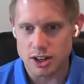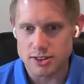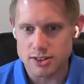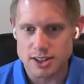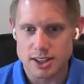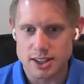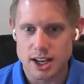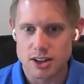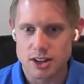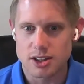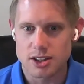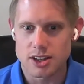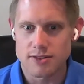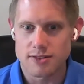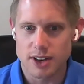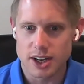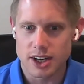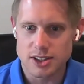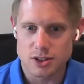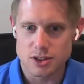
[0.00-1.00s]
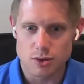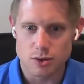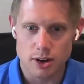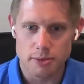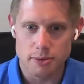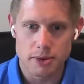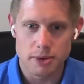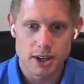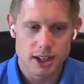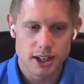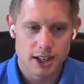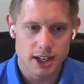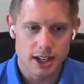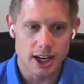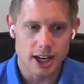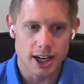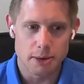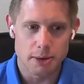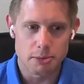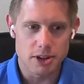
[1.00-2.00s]
I'll send out the invite to them.
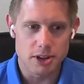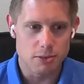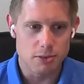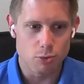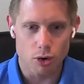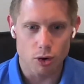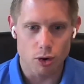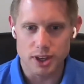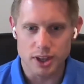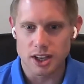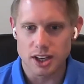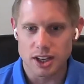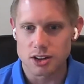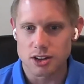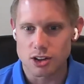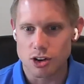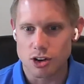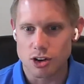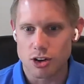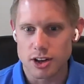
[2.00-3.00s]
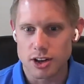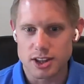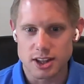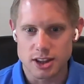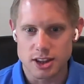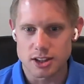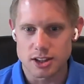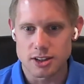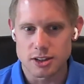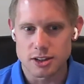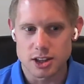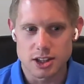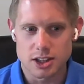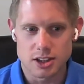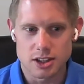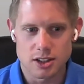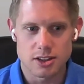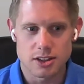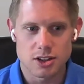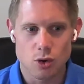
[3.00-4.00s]
But the more we can get on the call, I think
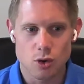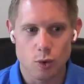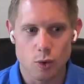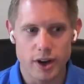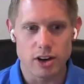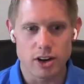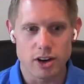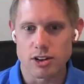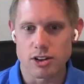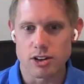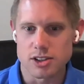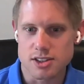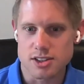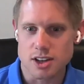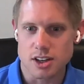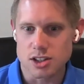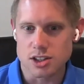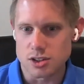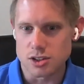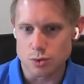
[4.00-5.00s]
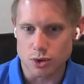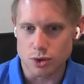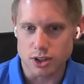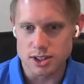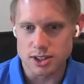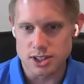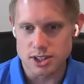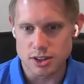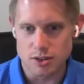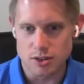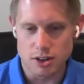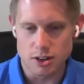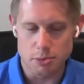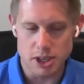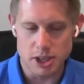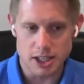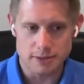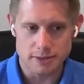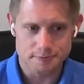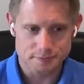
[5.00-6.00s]
the greater our discussions will continue to
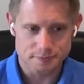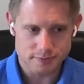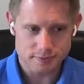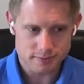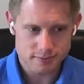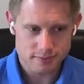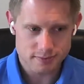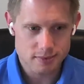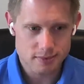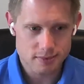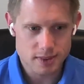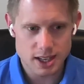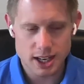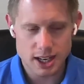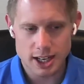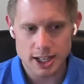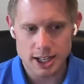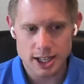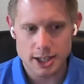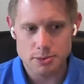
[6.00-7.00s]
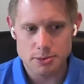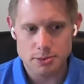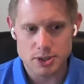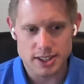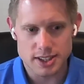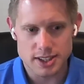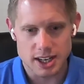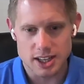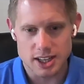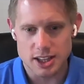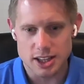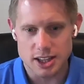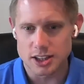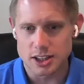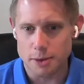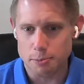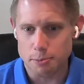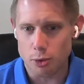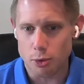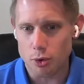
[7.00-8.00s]
be. So that's kind
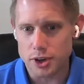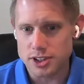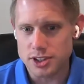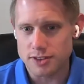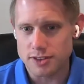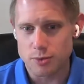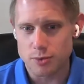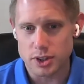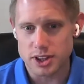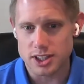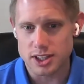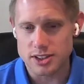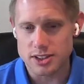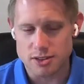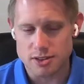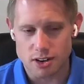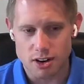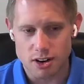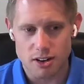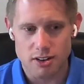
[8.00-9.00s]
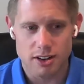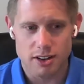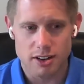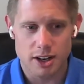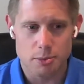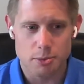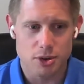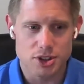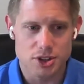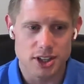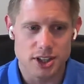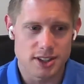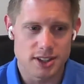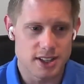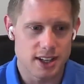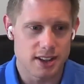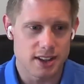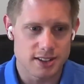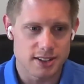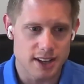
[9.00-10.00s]
of the point of what these are, and I appreciate you
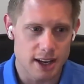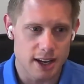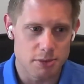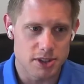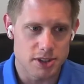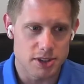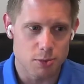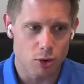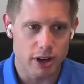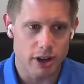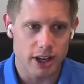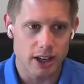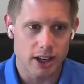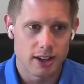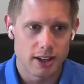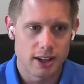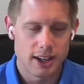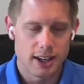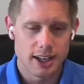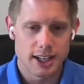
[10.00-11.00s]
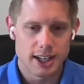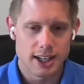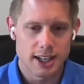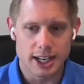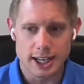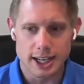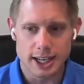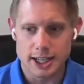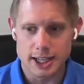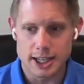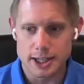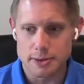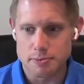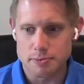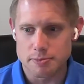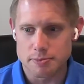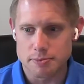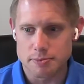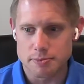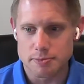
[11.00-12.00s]
taking the time this morning.
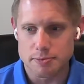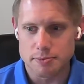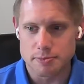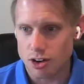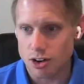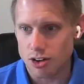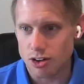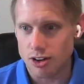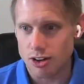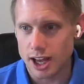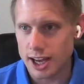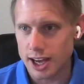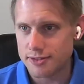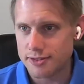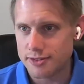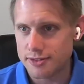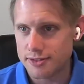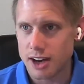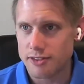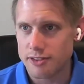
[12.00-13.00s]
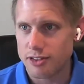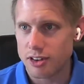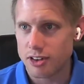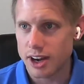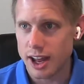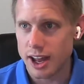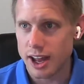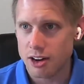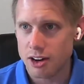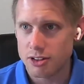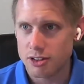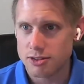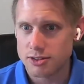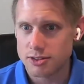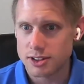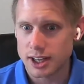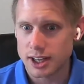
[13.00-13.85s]
That's all I've got for now.